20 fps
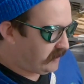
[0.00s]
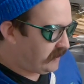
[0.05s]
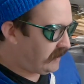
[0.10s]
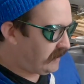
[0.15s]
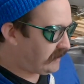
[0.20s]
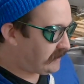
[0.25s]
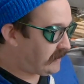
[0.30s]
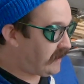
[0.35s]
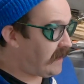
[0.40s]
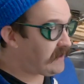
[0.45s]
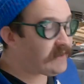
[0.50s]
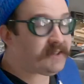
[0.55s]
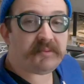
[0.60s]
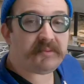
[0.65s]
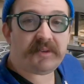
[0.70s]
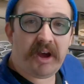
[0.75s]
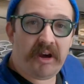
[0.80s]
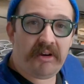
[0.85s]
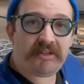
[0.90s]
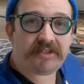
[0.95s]
that's got
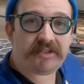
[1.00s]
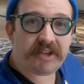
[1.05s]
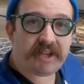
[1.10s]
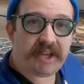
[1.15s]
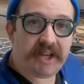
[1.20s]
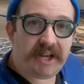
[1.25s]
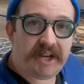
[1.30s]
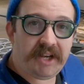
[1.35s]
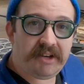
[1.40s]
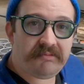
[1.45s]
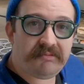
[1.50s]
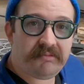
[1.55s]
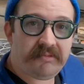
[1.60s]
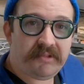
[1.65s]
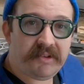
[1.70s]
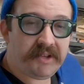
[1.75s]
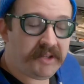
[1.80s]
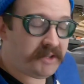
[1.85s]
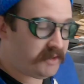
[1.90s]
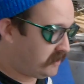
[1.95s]
some caustic in it,
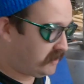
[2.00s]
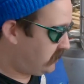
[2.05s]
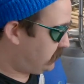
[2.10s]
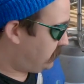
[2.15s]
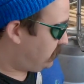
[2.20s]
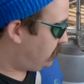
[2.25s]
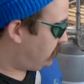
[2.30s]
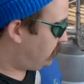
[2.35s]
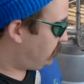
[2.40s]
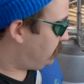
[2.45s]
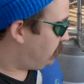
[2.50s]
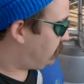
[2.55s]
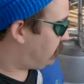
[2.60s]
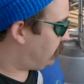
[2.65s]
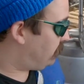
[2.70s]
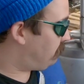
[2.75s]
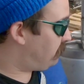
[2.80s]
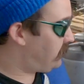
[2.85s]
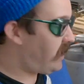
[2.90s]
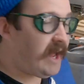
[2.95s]

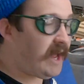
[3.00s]
some